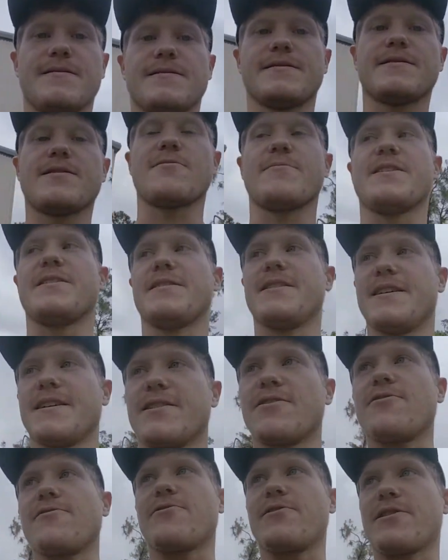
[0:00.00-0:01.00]
sorry about that.
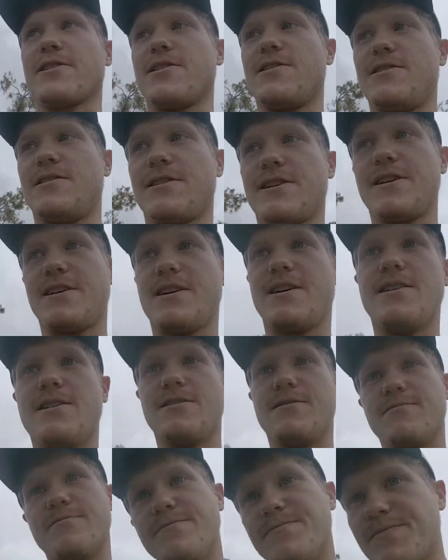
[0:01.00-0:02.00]
Girlfriend called.
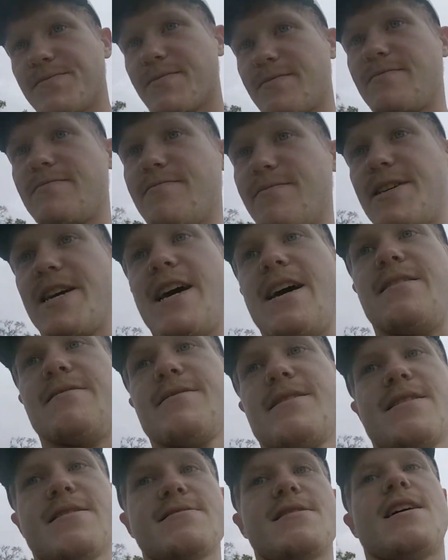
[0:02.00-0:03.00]
Um, but yeah,
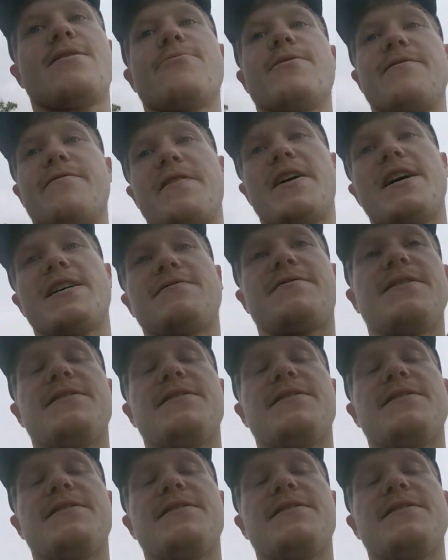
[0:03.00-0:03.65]
I run FASS